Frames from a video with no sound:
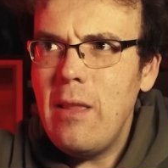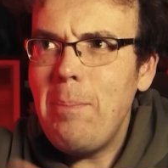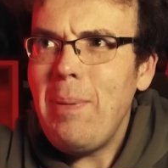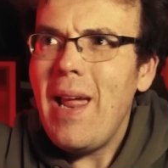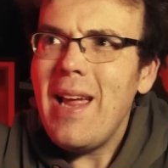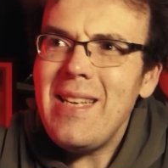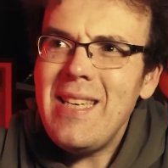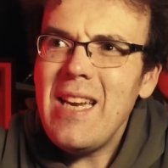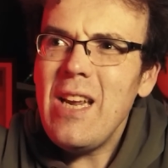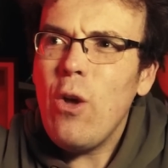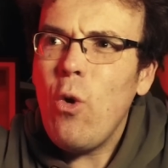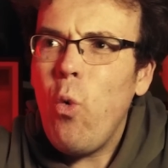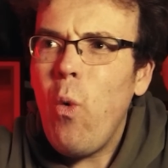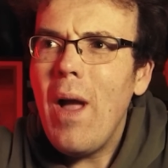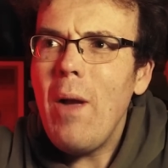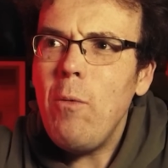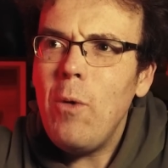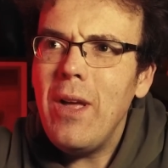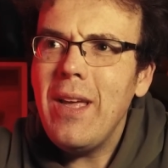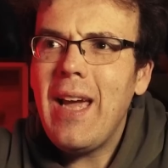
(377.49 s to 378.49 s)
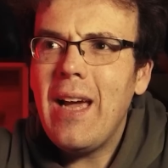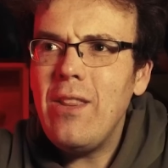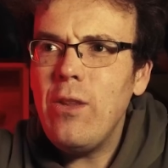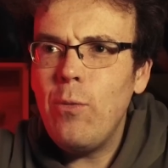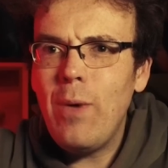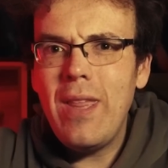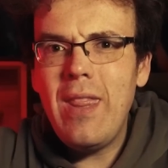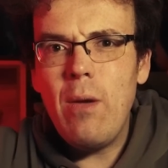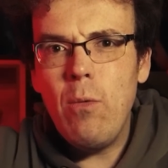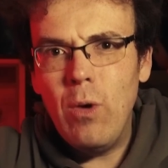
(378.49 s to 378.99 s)
The plan didn't quite work out the
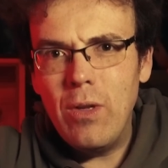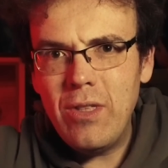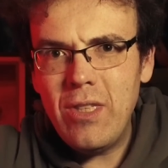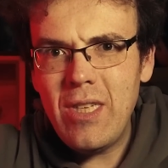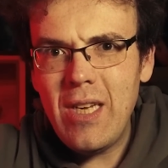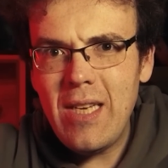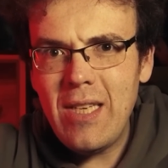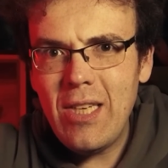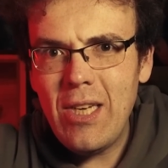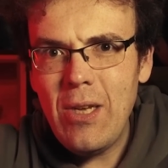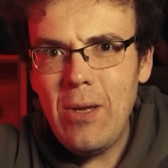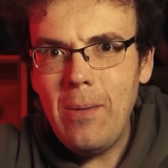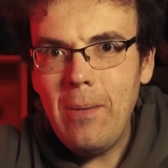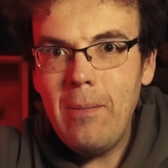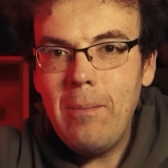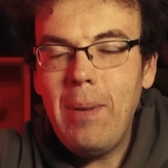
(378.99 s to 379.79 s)
way they wanted it to,